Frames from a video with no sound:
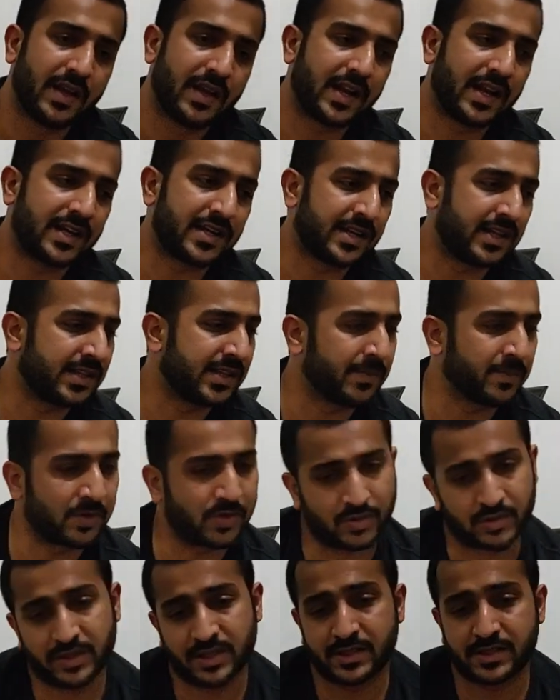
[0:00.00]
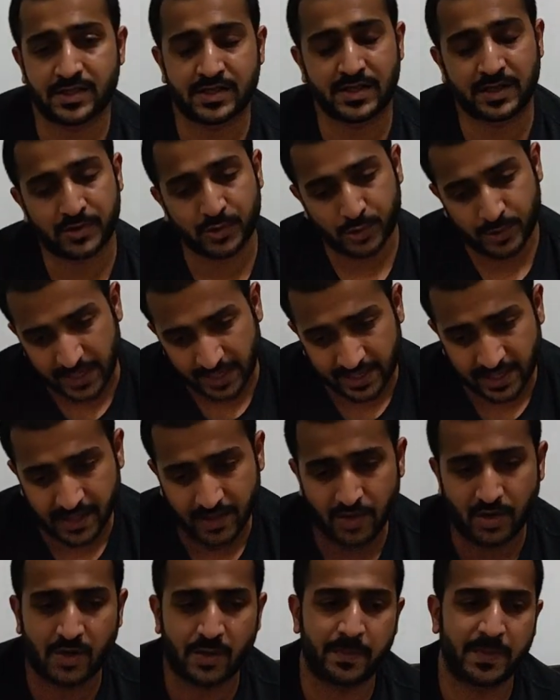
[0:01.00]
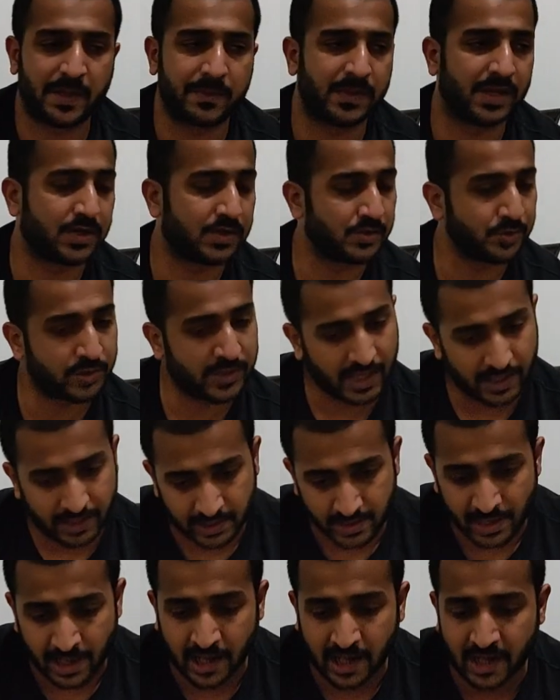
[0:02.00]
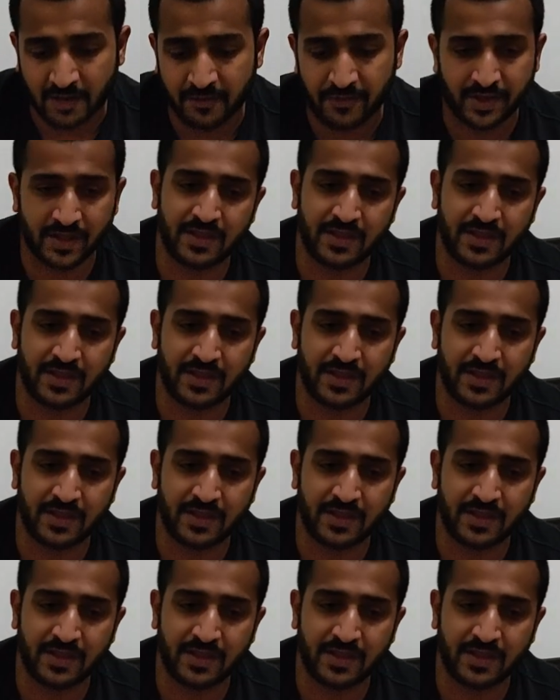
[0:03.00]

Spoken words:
and I tell them, no, this is a 2.10 or maybe a 2.10 and a half,